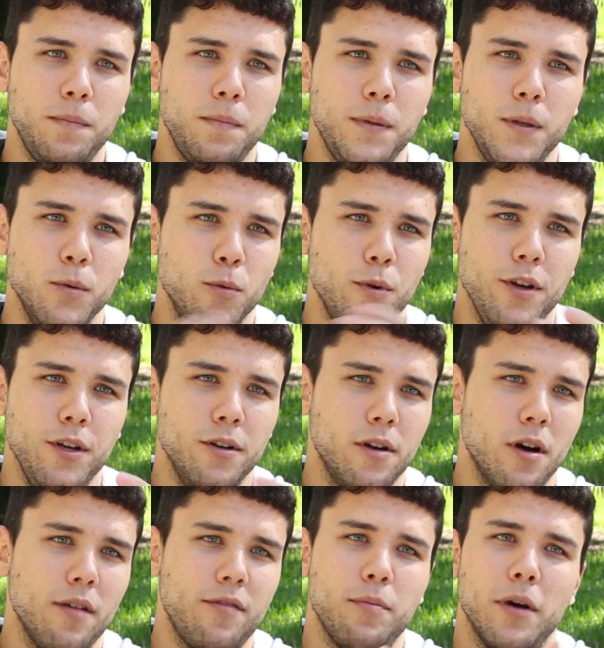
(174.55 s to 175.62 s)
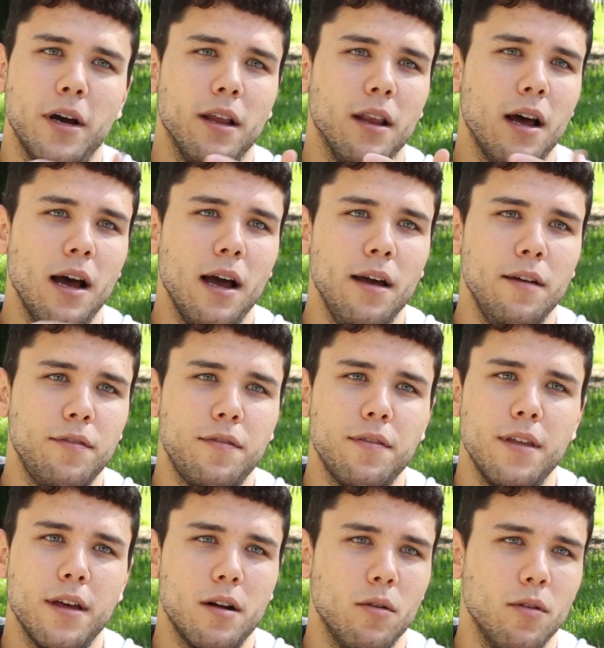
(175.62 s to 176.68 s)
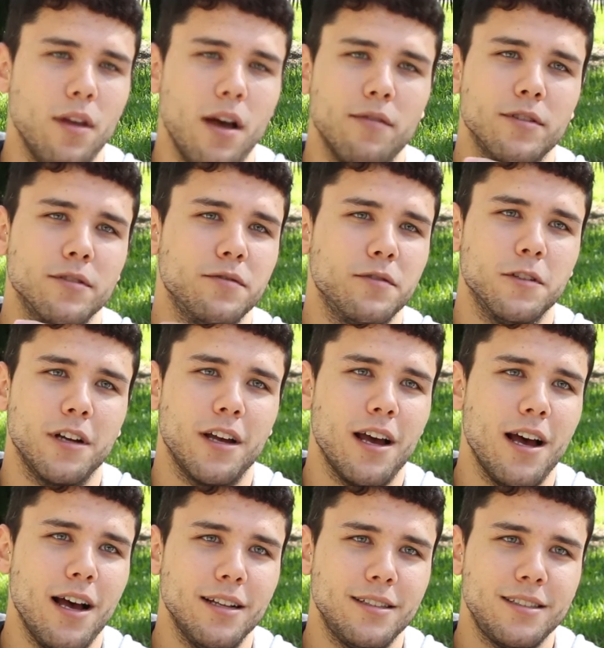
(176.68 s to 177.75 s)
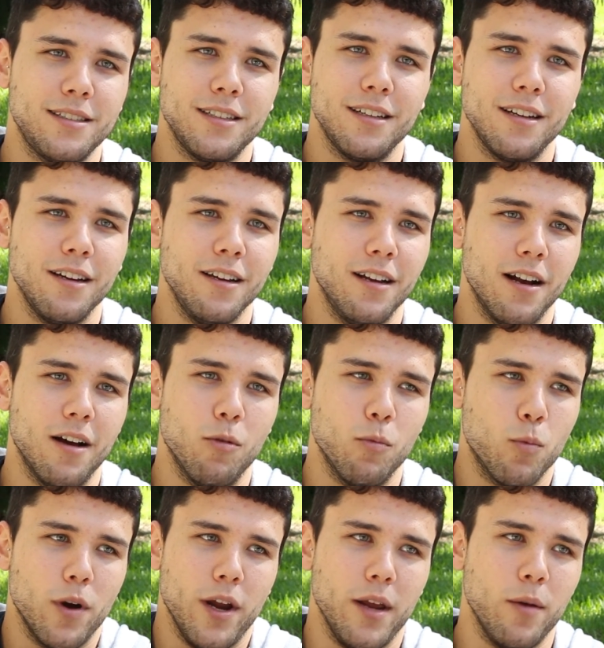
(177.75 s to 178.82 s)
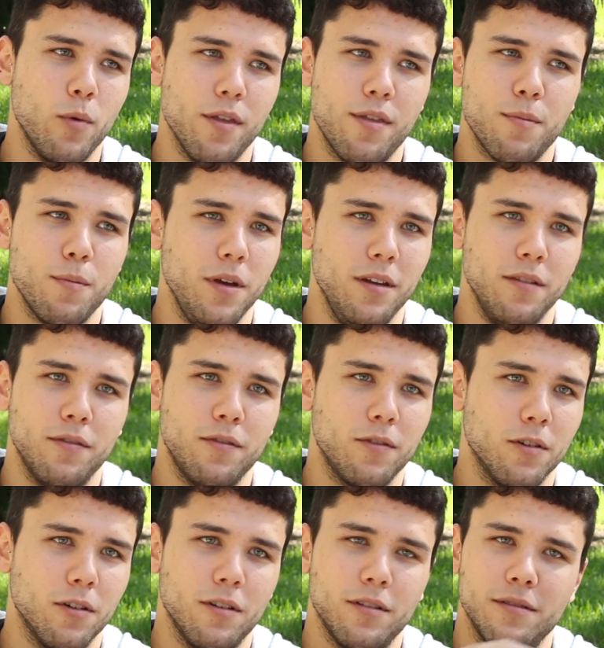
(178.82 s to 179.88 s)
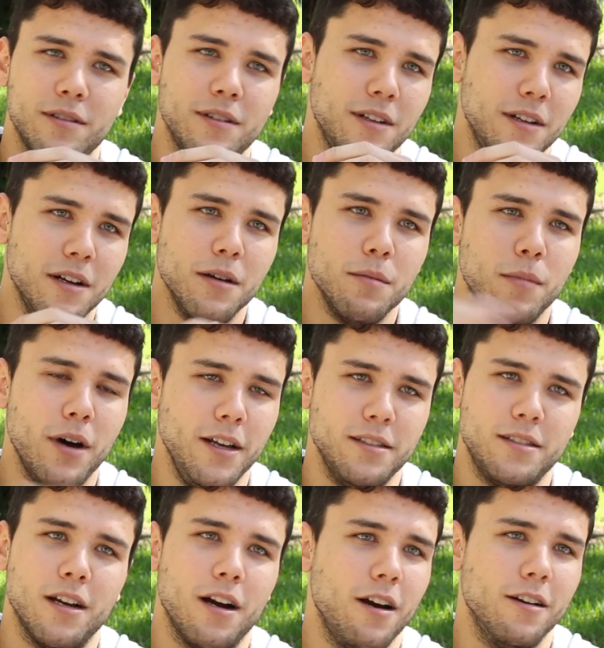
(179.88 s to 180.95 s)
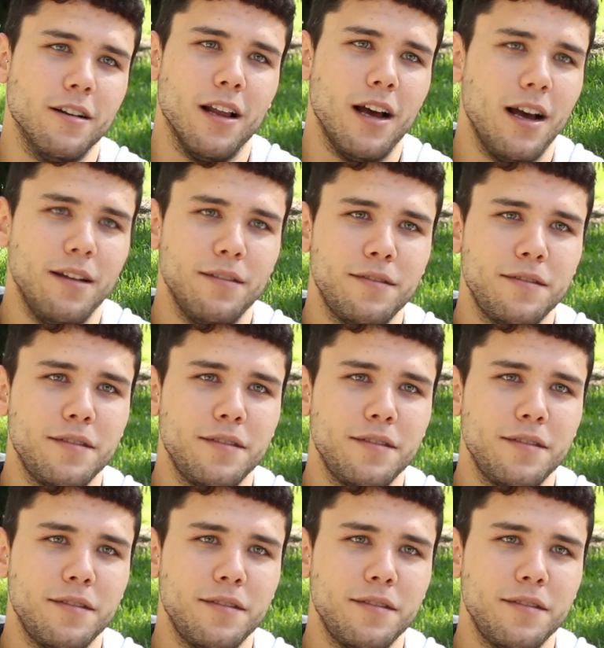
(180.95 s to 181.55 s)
Period of my life that I'll never forget and I'll bring with me for my entire life.